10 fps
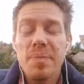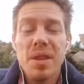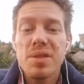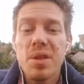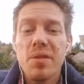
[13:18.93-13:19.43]

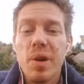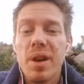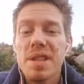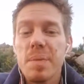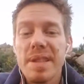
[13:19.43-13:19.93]
So if we're
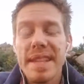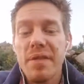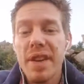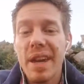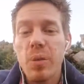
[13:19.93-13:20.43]
not
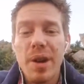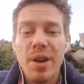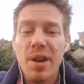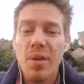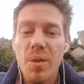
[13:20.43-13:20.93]
specific, and we're not
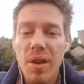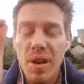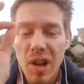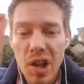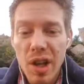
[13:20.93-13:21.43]

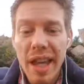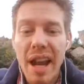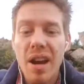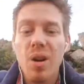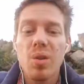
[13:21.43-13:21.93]
looking at
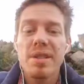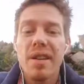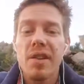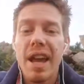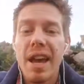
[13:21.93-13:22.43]
our goals
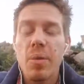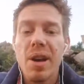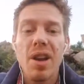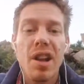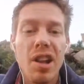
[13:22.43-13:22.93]
every day, and we're
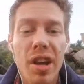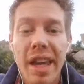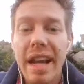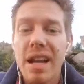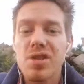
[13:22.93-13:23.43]
not looking
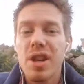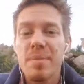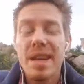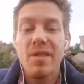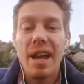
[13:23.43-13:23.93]
at our dreams
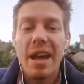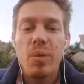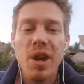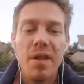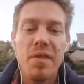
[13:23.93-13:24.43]
every day, and we're
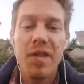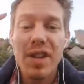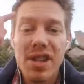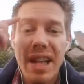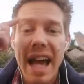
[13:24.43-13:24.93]
not
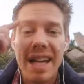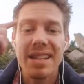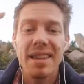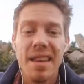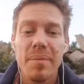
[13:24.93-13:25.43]

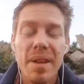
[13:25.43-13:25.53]
visualizing them,